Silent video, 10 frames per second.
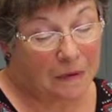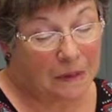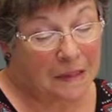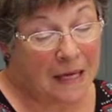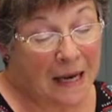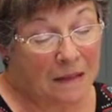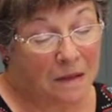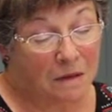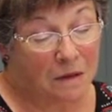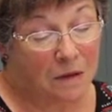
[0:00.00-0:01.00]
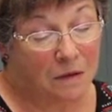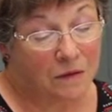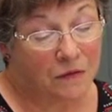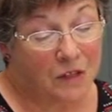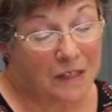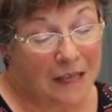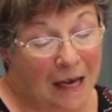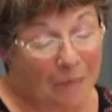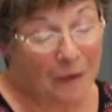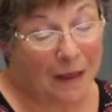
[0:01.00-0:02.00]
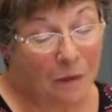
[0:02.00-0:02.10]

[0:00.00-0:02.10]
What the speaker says: he said that the first time they